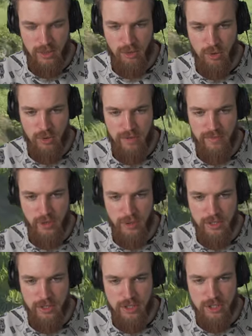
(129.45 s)
or if
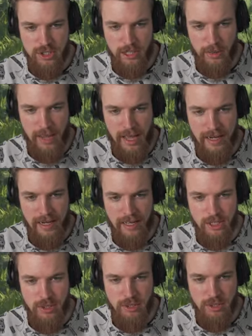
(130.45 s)
not, you can just go ahead
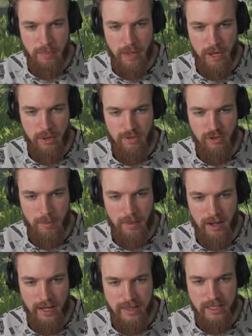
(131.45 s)
and use a bow from
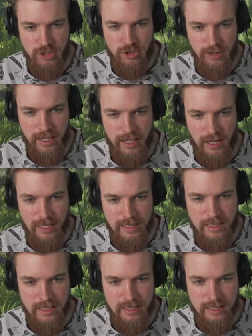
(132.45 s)
behind the tree like
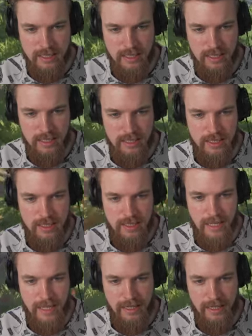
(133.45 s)
this to
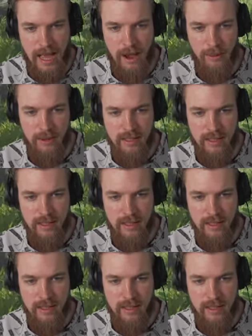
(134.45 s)
take it out.